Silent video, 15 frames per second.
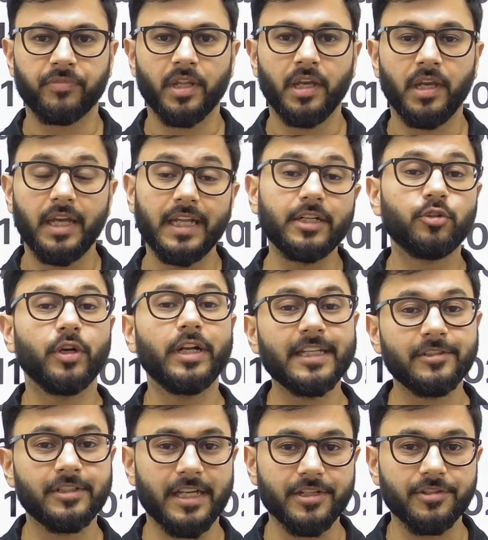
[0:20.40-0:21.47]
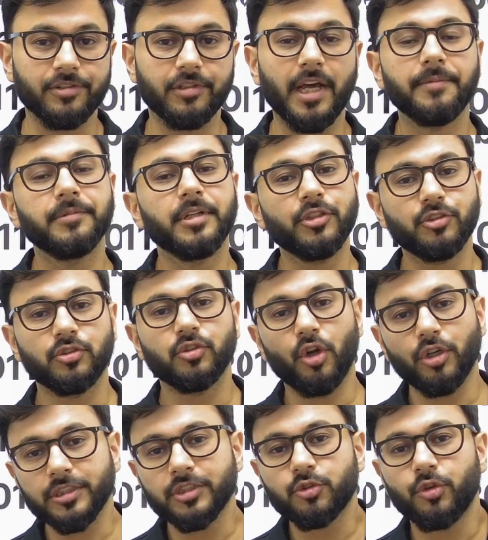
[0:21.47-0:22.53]
In today's session, I'm not
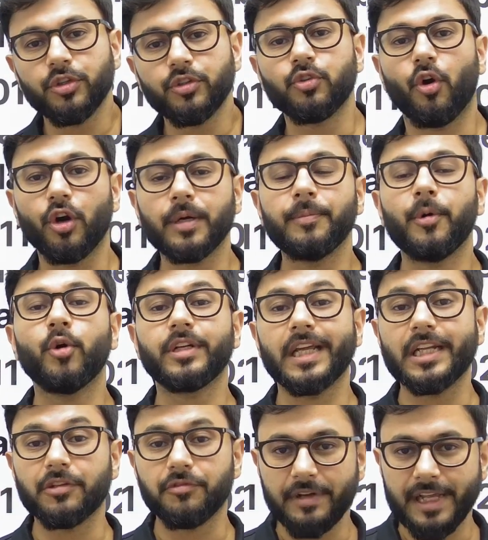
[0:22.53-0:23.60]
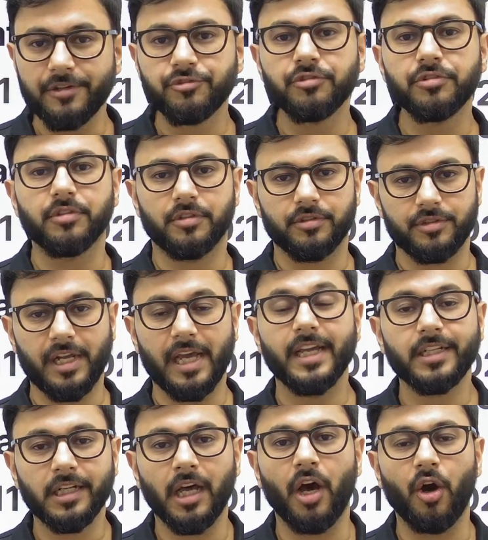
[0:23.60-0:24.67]
just going to talk about inflation right
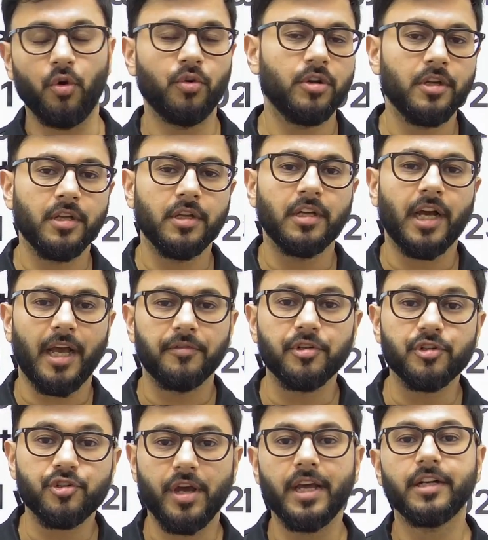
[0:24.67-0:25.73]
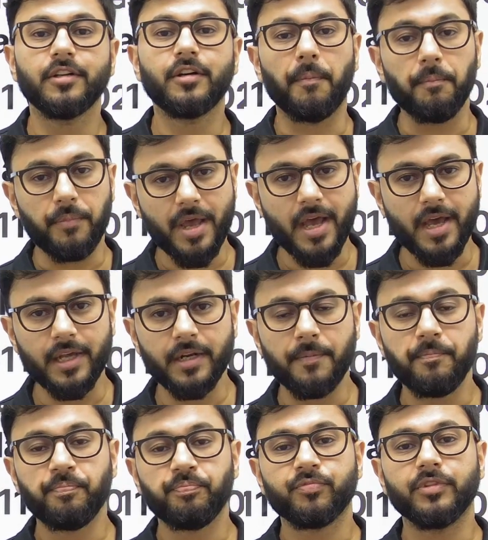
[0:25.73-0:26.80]
now. I will try and compare
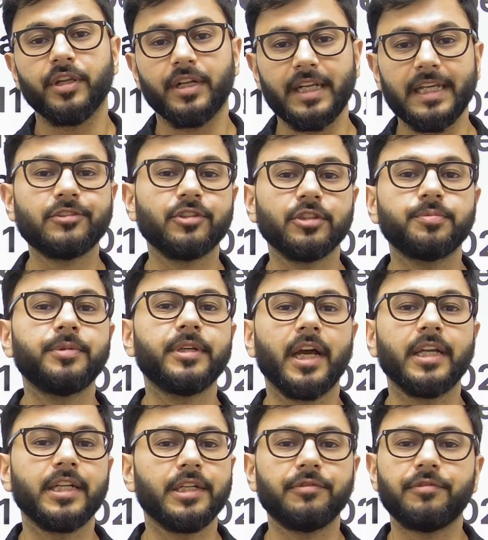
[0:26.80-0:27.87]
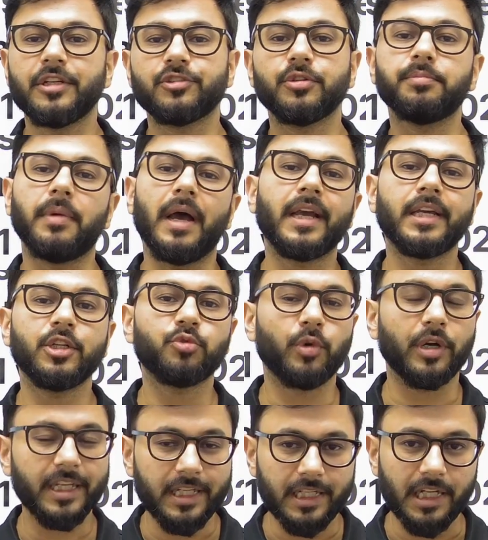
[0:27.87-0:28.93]
the reasons behind inflation back in
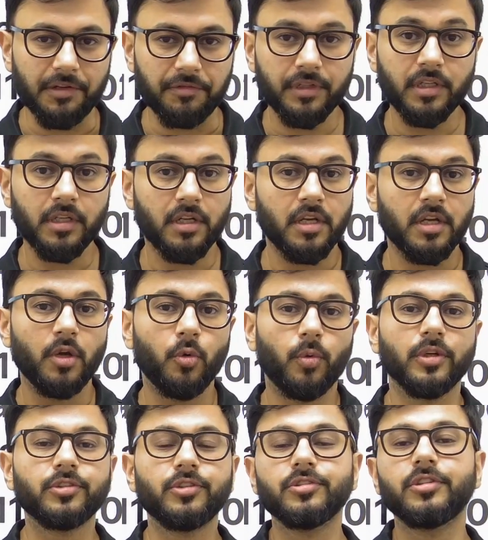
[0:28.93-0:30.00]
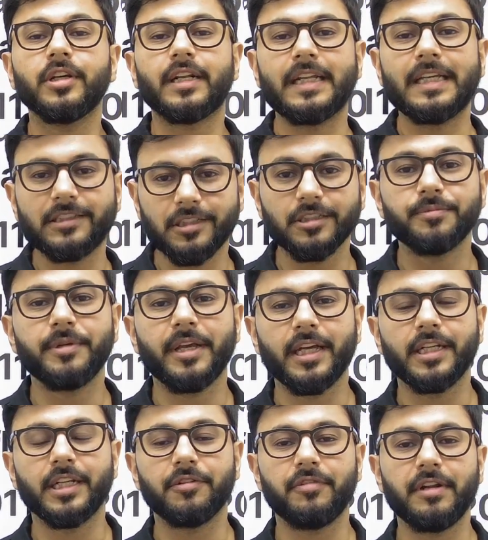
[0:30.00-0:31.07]
2011 versus the reasons behind
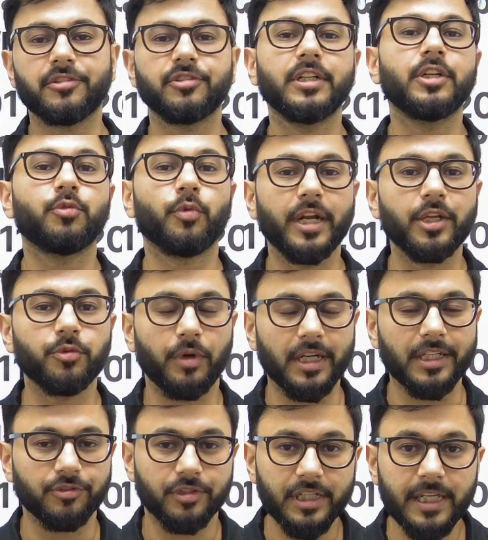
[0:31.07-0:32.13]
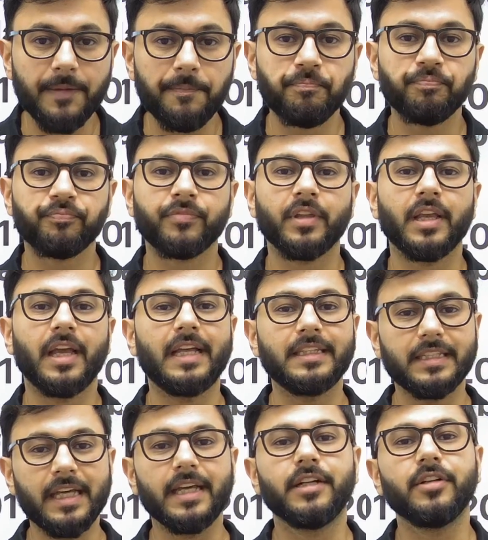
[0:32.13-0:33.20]
inflation in 2023, and
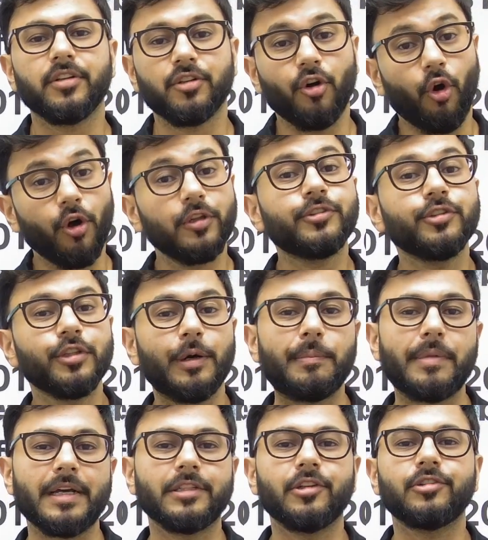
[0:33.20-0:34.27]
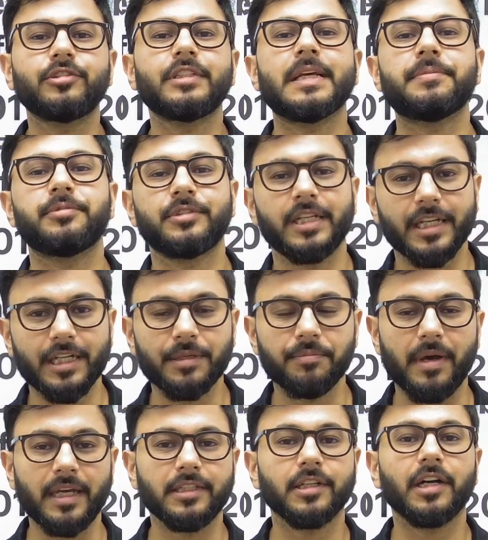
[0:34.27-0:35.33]
then also compare the steps taken by
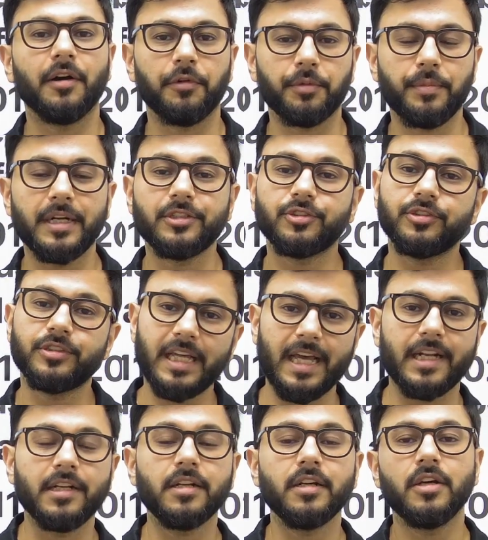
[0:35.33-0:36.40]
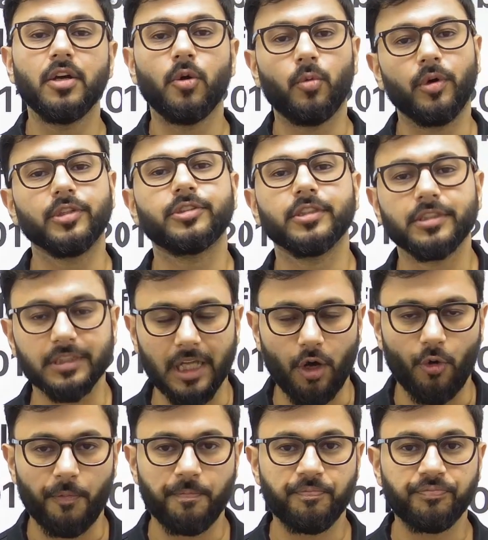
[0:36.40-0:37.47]
the governments then versus now.
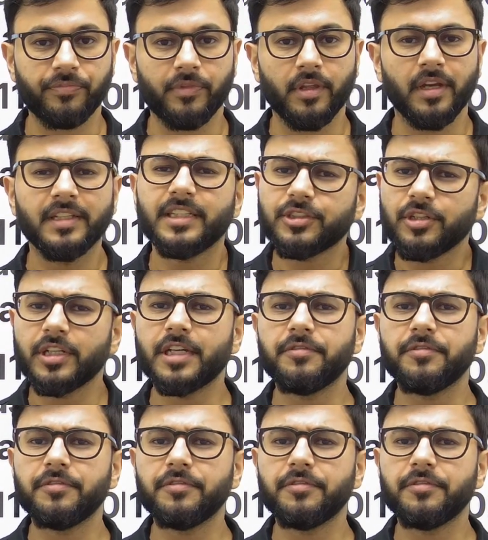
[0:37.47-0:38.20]
This will